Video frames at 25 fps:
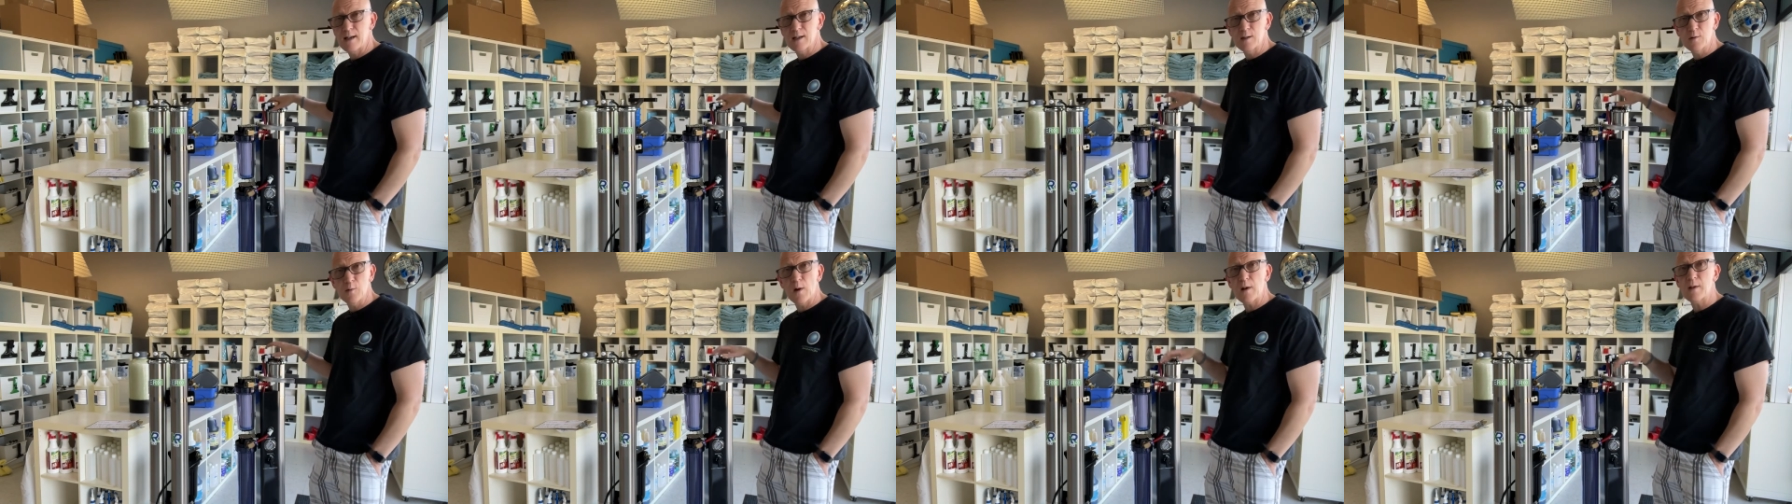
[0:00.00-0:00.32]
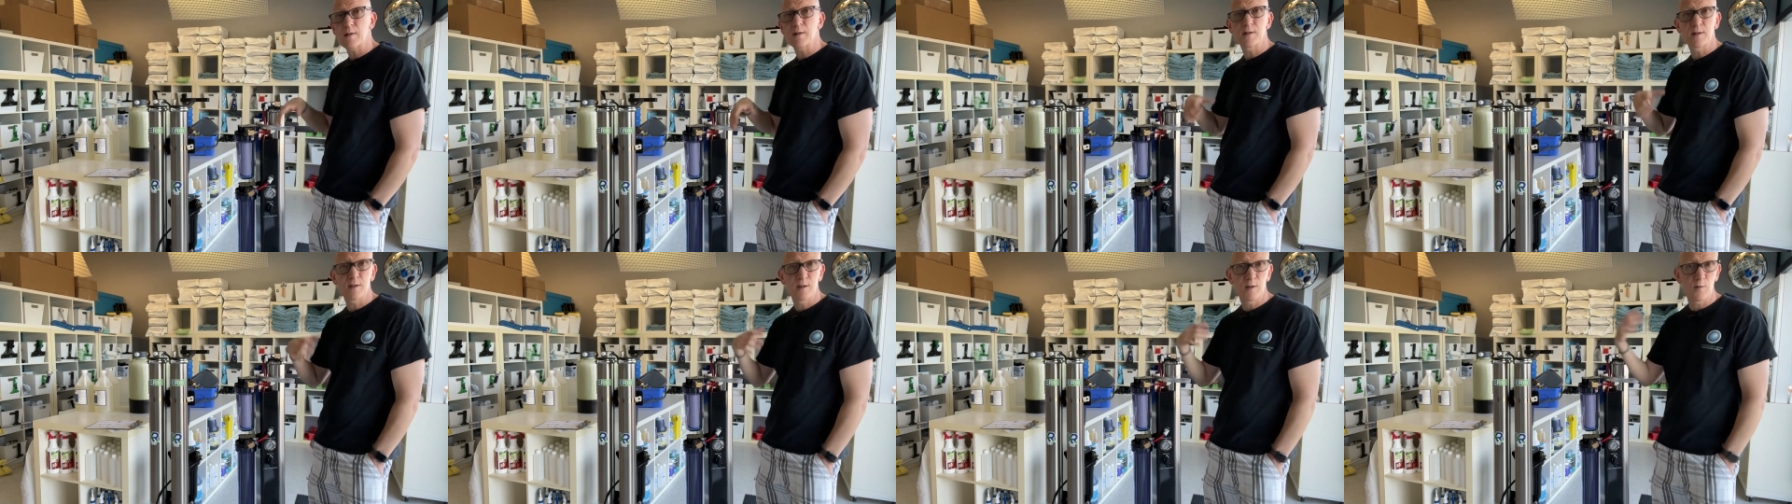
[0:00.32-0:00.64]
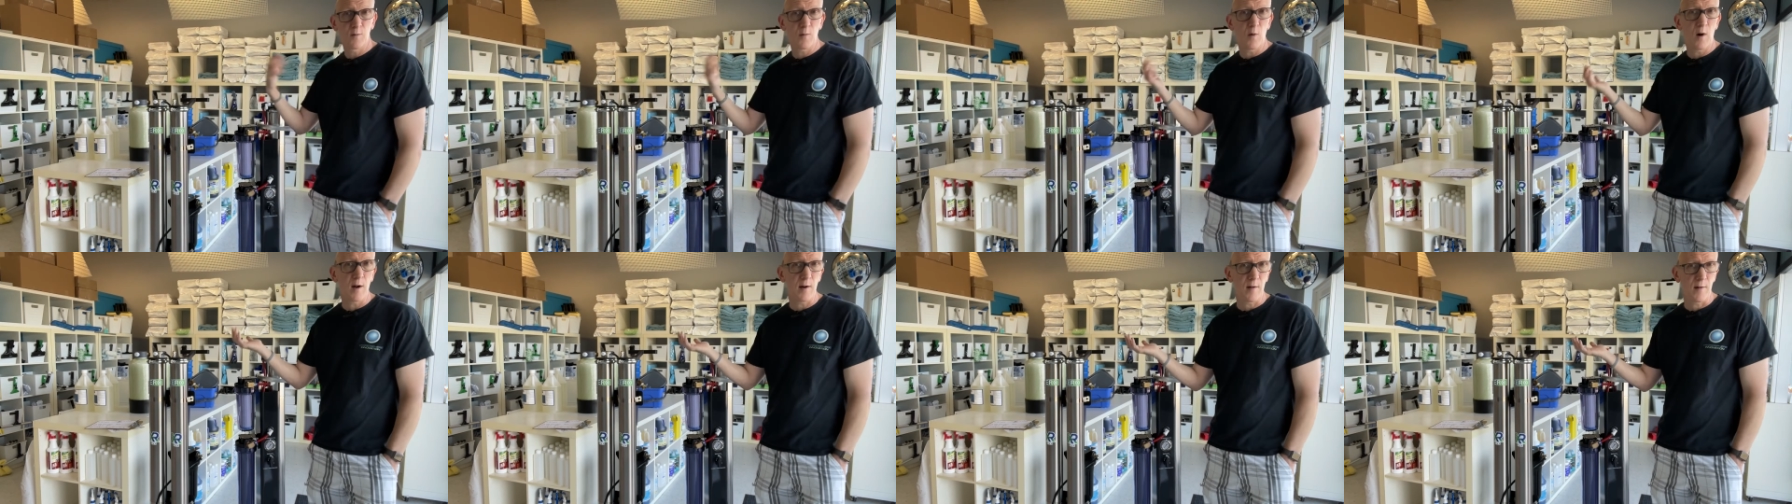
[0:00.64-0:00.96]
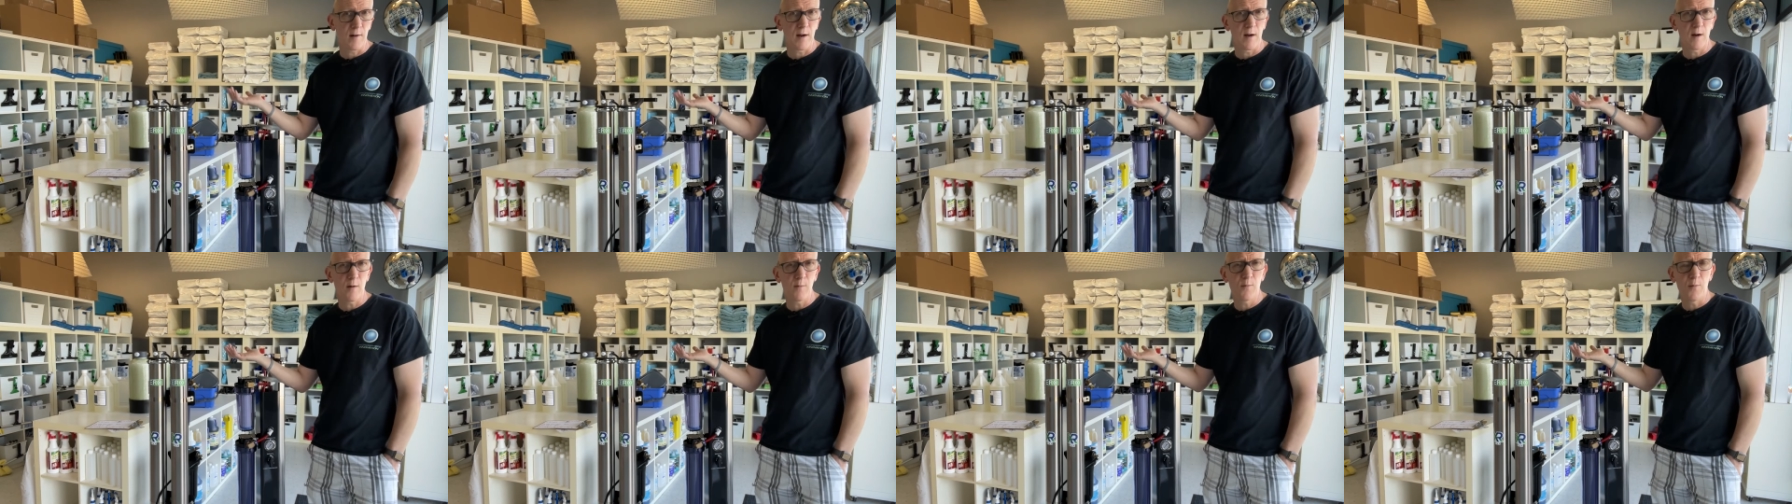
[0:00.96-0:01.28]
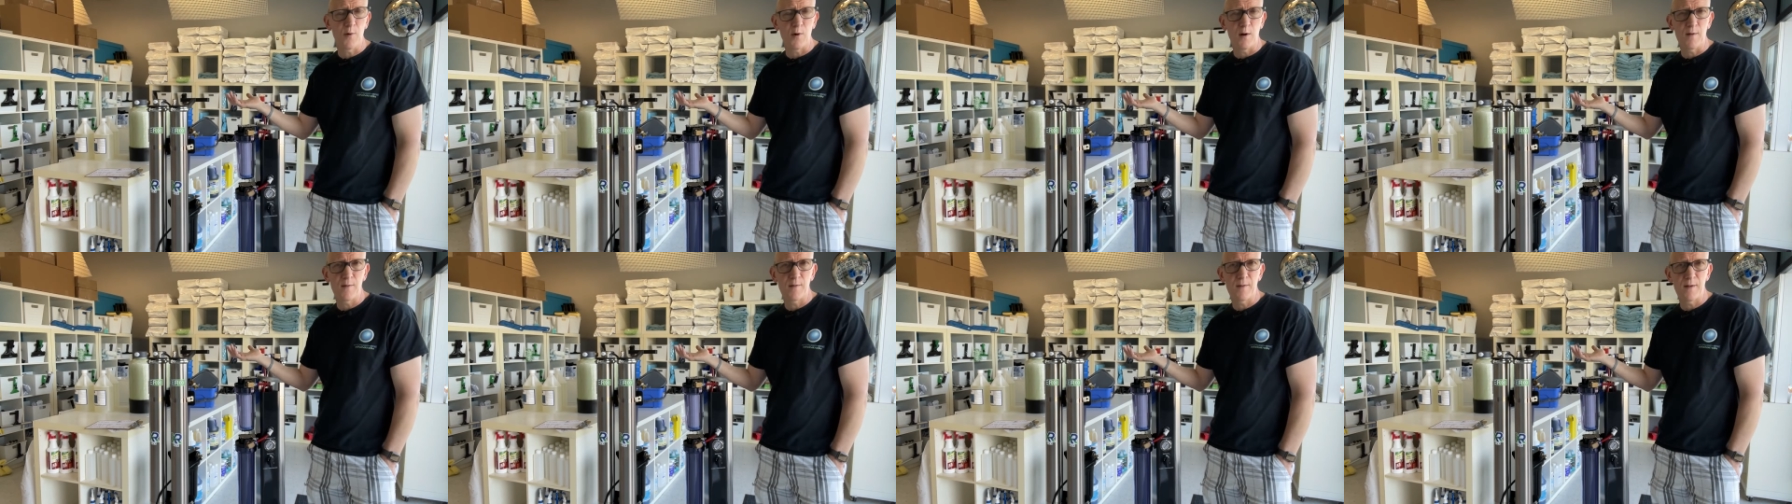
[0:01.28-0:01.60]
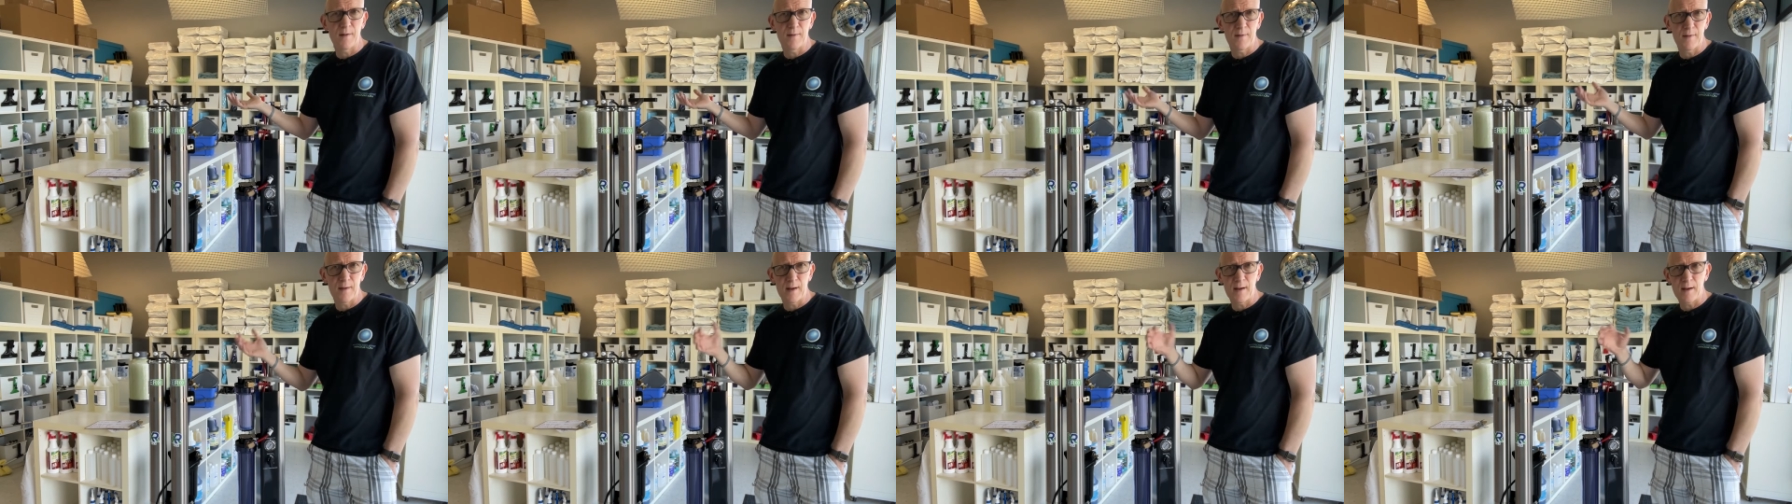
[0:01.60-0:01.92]
as well as the water output
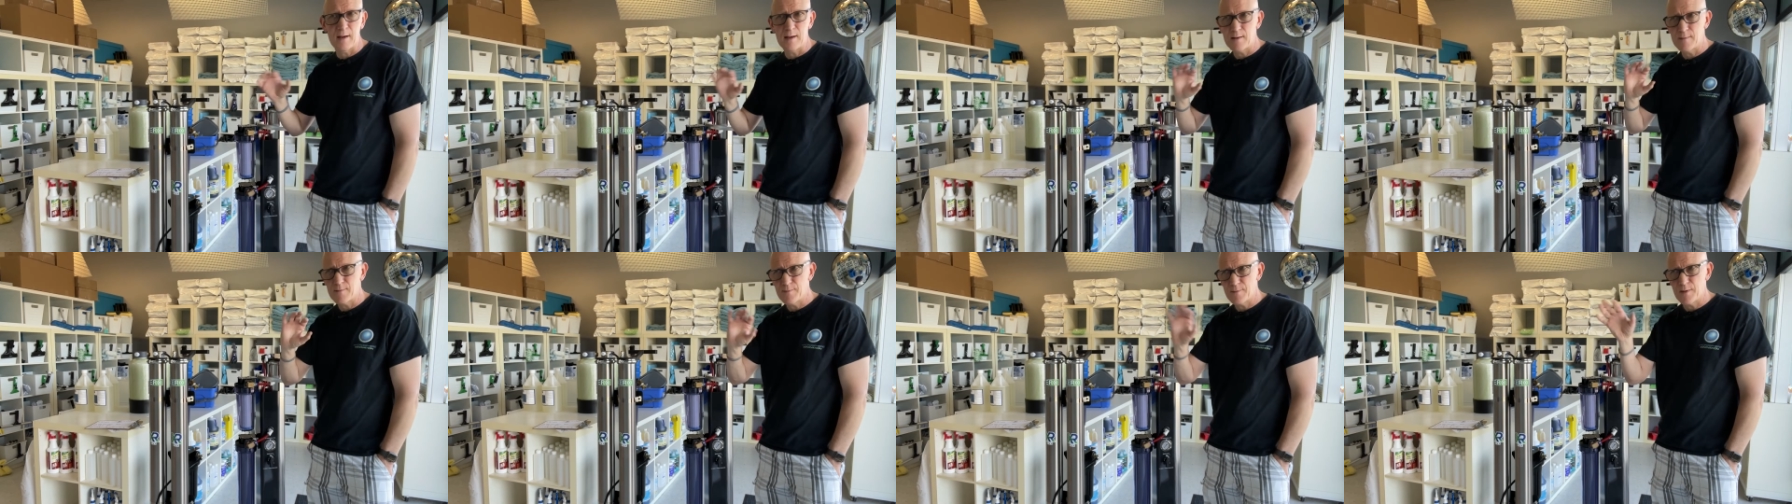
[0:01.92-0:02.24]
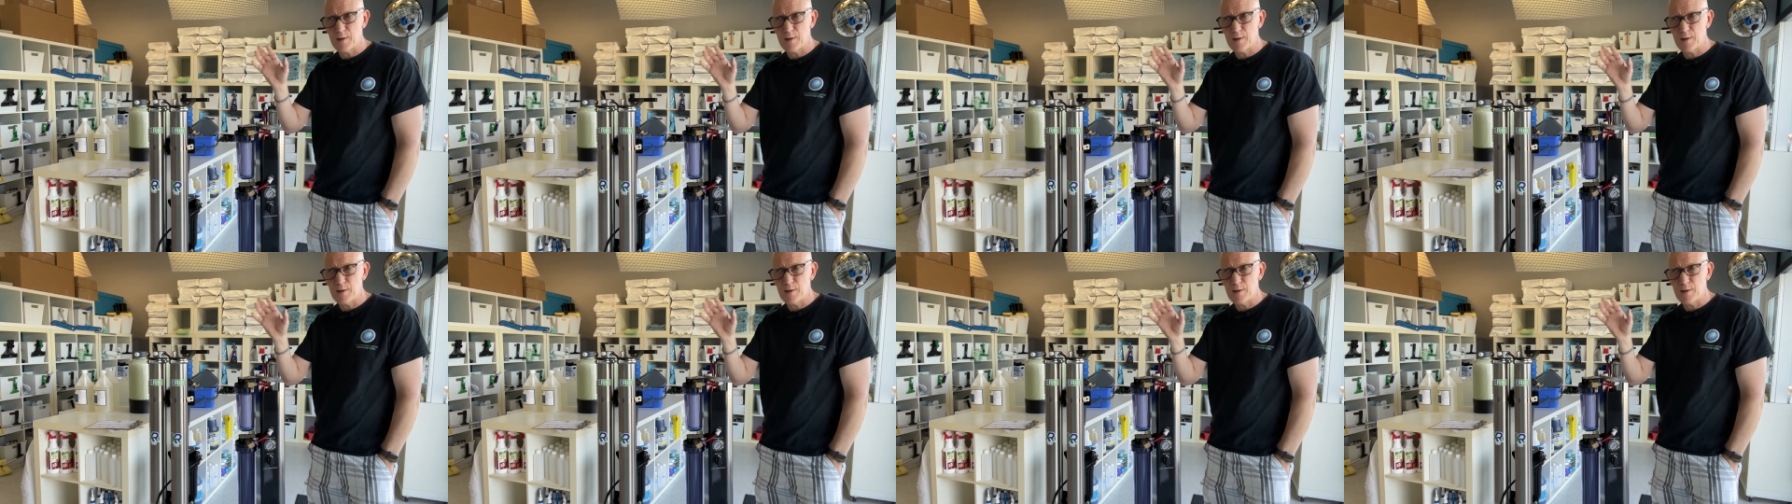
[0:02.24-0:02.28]
that the,